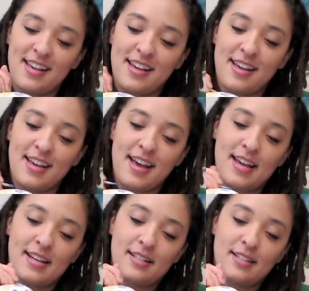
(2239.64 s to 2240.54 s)
I
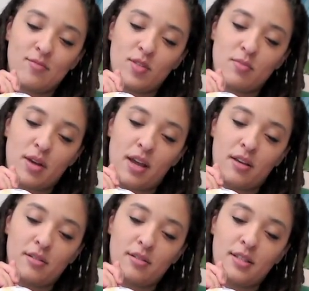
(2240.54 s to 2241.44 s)
added some
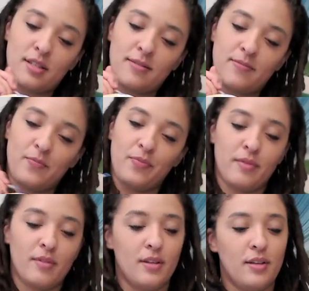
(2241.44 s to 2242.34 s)
smiles.
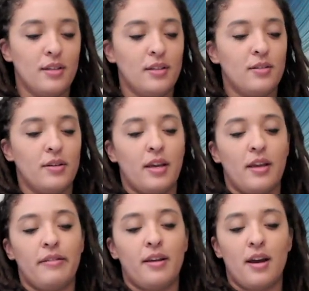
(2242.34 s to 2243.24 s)

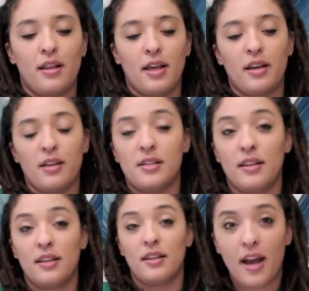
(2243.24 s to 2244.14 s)
Okay, that, like I said,
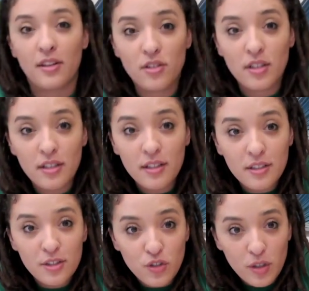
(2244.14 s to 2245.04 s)
the eyes are getting a
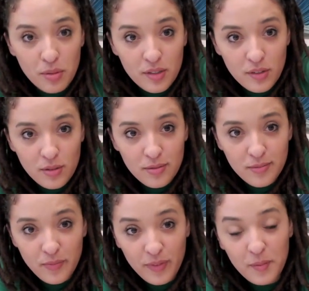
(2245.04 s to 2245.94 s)
little drippy, so,
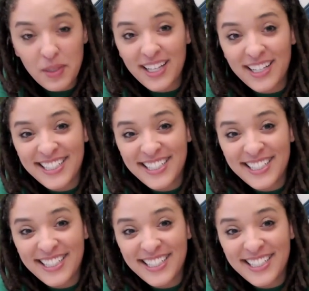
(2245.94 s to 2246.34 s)
but.